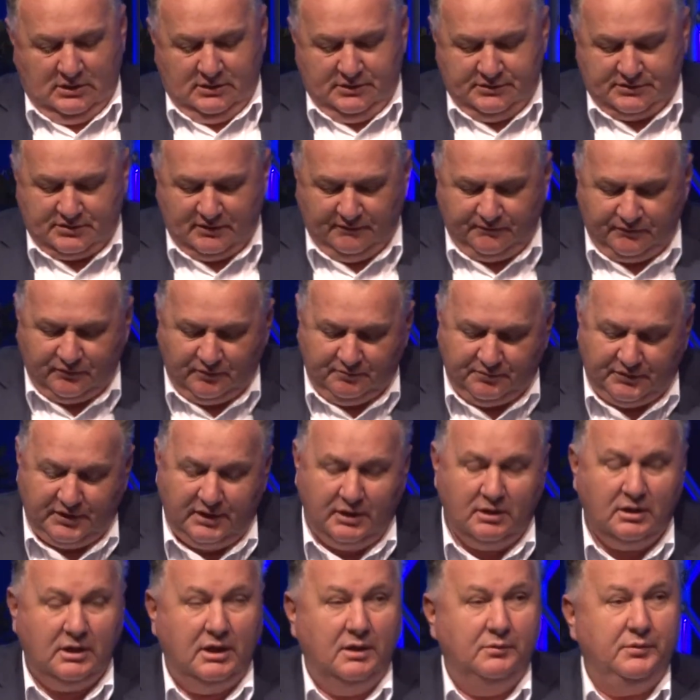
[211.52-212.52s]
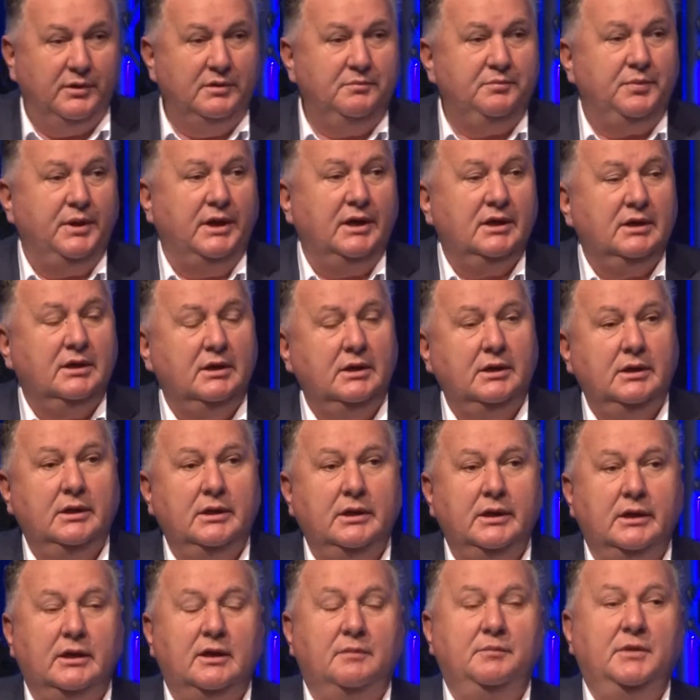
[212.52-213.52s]
So from there I went back
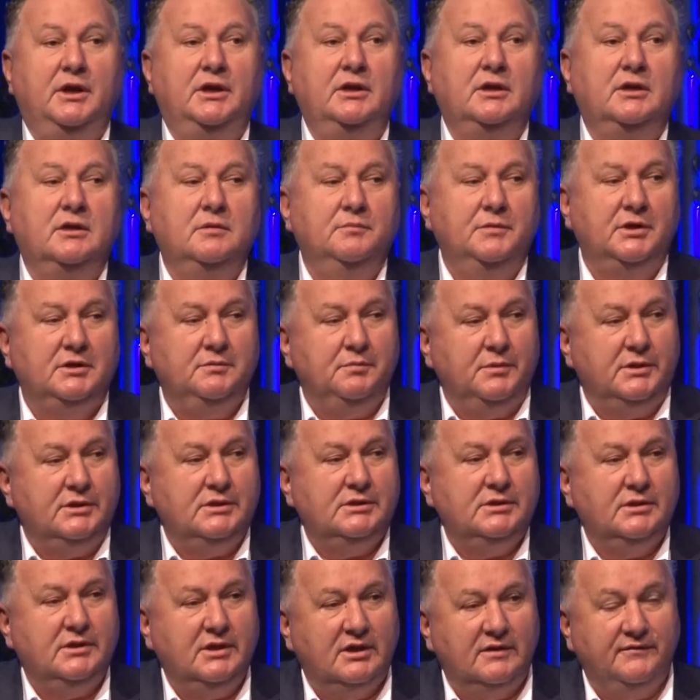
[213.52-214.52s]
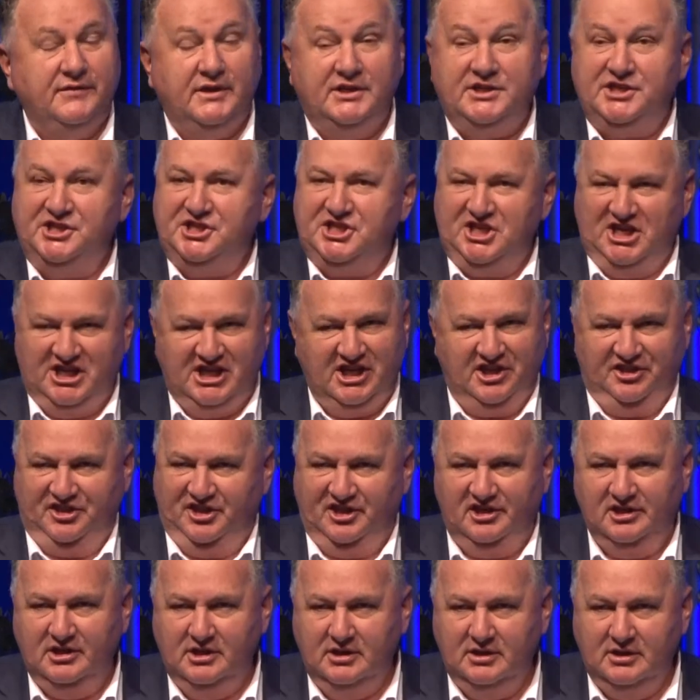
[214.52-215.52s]
and I made a commitment that if I did
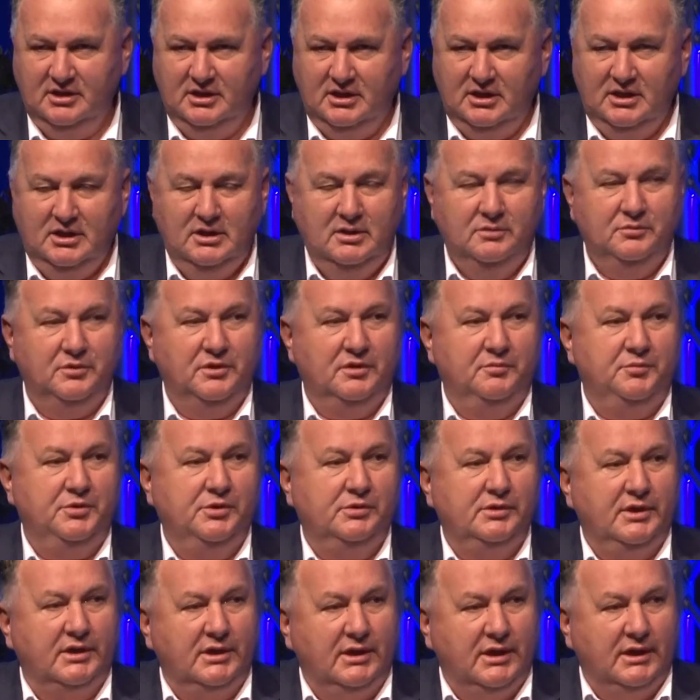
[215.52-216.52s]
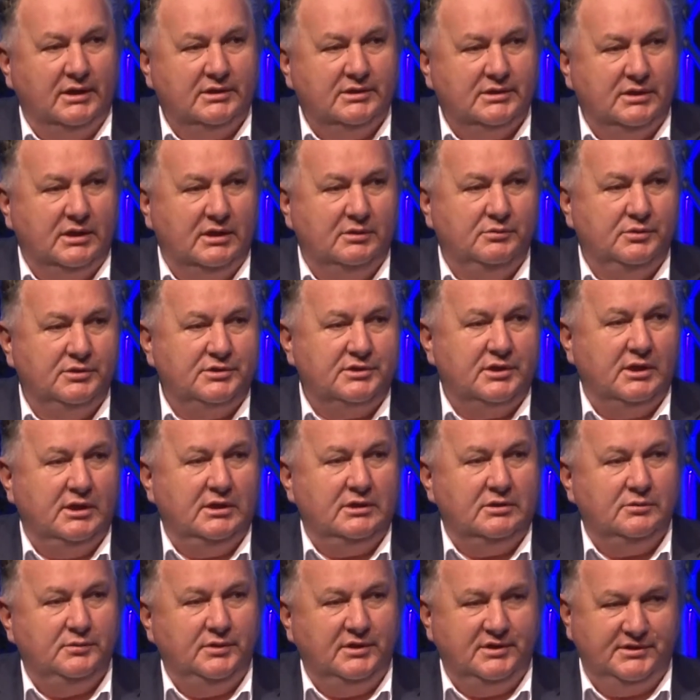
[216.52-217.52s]
anything with the Building Act, I was
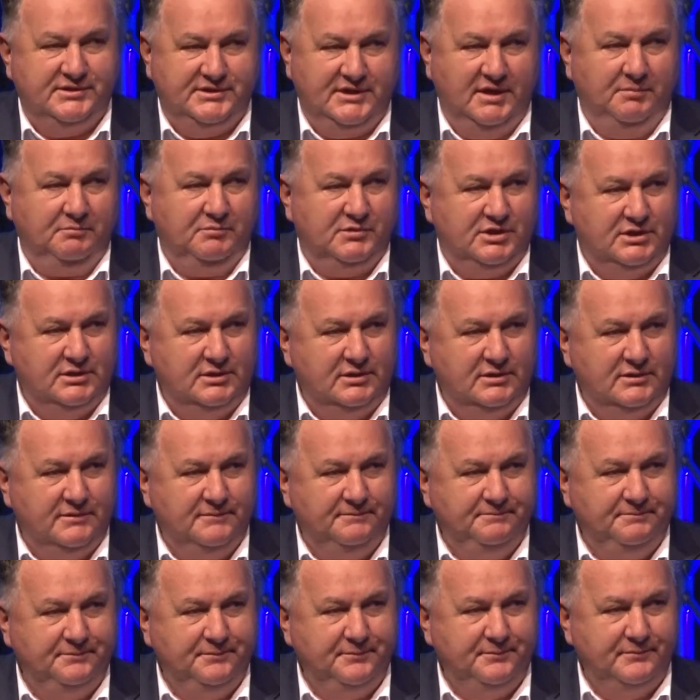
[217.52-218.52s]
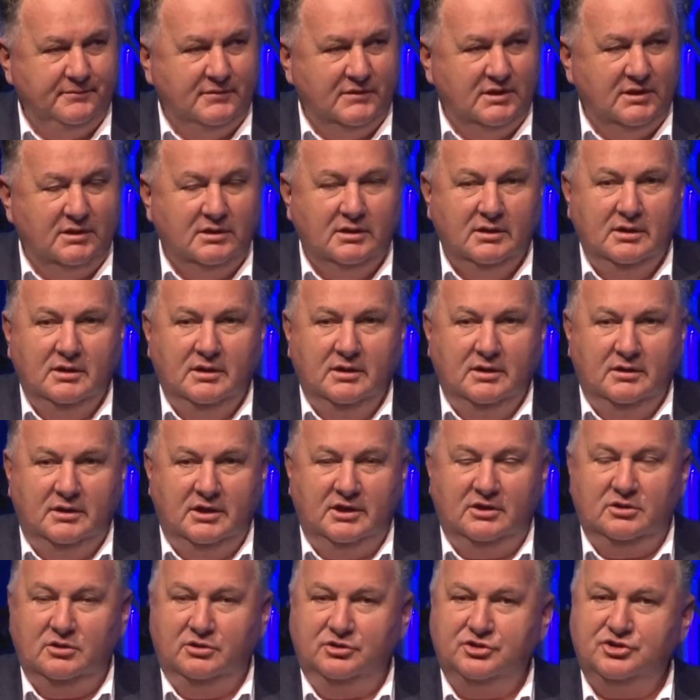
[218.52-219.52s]
going to exempt
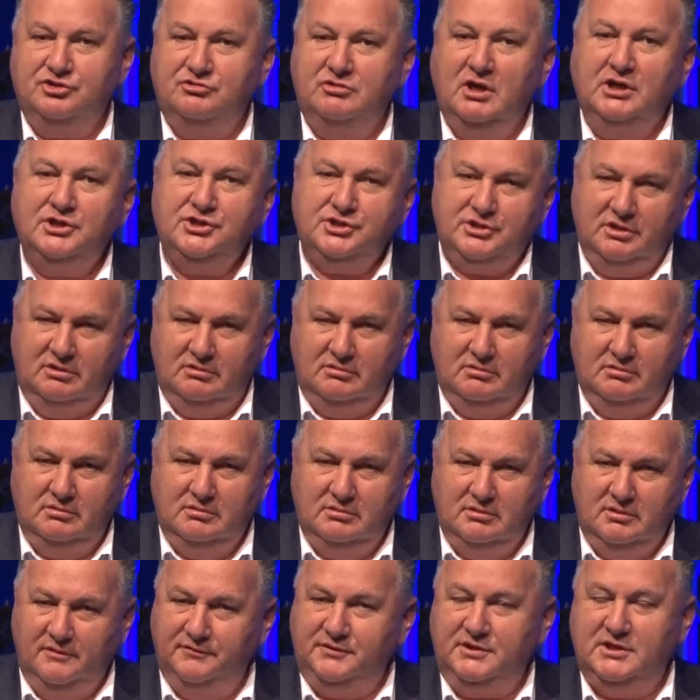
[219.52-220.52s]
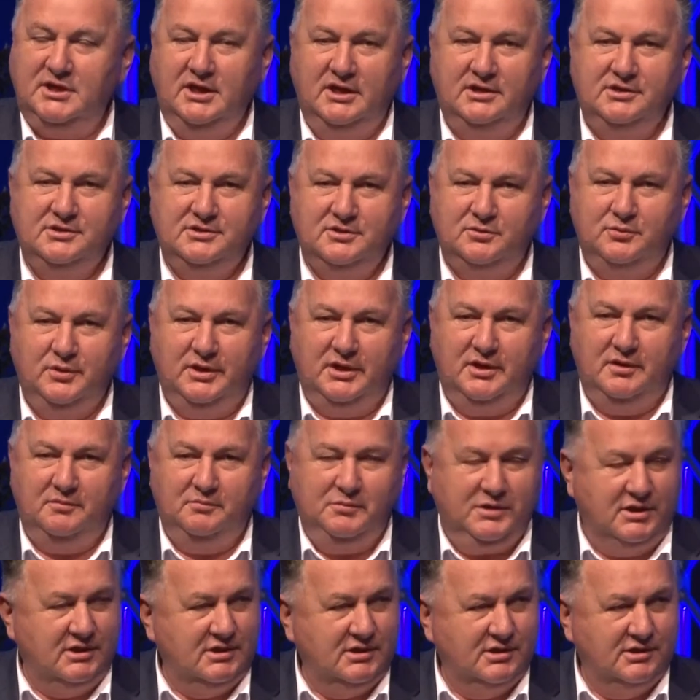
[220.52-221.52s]
the construction of 10 square
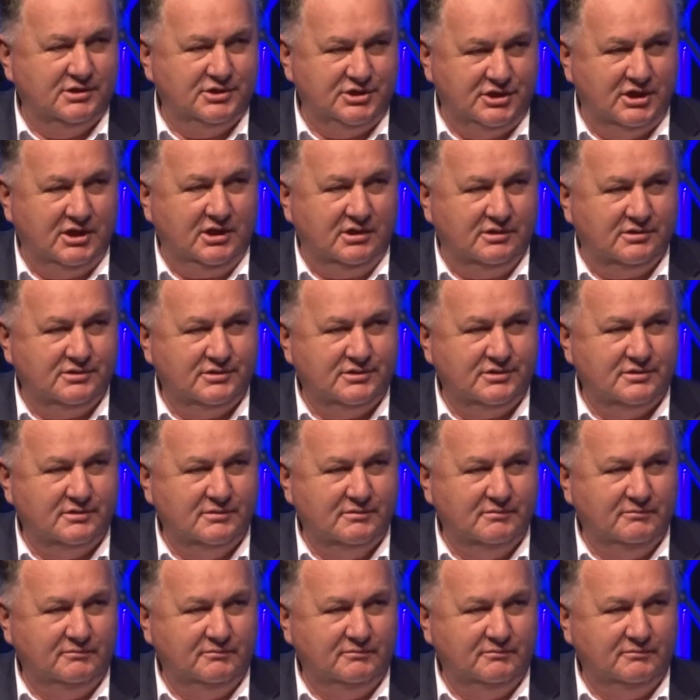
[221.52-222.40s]
metre sheds